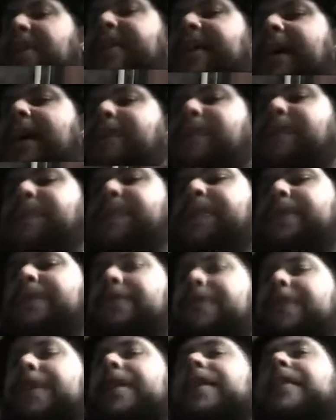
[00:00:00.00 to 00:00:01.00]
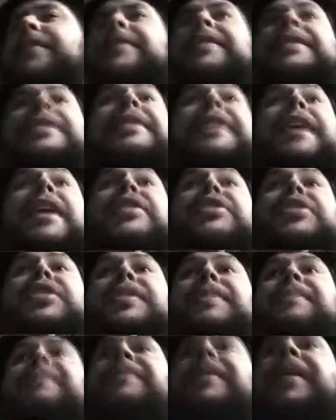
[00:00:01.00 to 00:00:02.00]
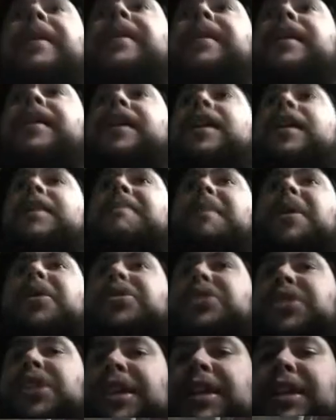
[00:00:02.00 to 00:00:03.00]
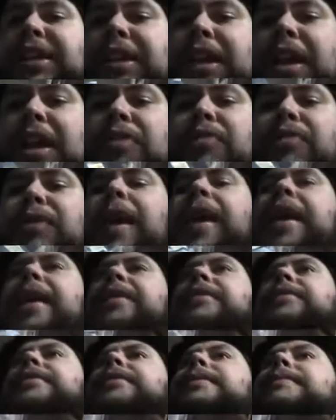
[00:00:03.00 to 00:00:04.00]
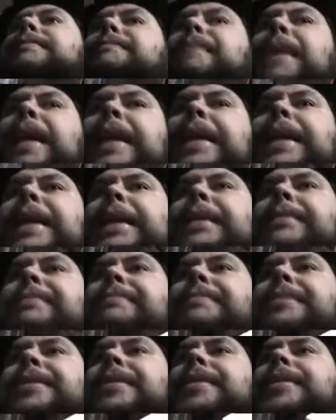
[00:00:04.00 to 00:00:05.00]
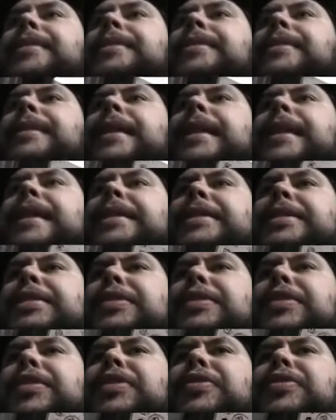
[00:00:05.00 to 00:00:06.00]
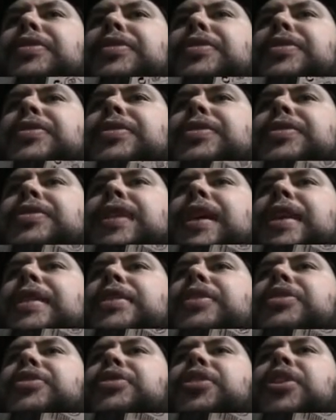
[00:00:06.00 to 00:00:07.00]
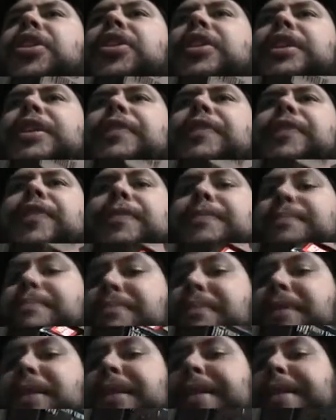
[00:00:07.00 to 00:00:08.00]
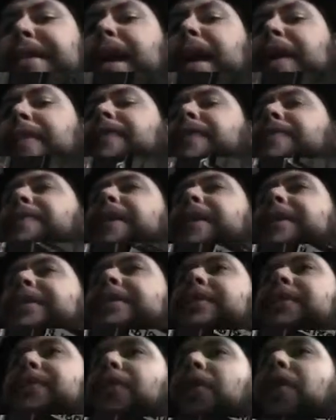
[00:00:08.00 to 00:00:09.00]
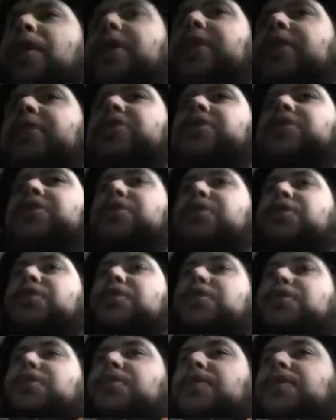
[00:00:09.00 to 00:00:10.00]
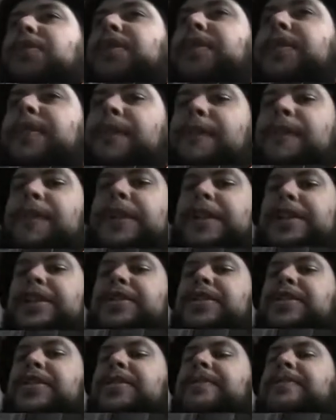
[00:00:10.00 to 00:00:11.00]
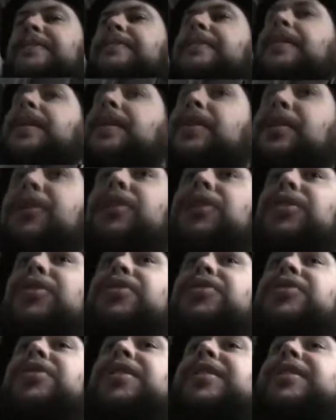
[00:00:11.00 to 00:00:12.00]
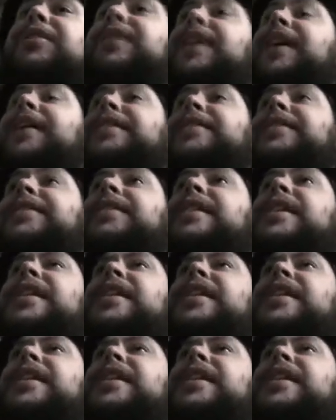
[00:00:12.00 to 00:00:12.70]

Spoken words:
have a bit of a discussion, mostly around mediums, its use and the journey from the start of a piece of work to the finish conclusion that's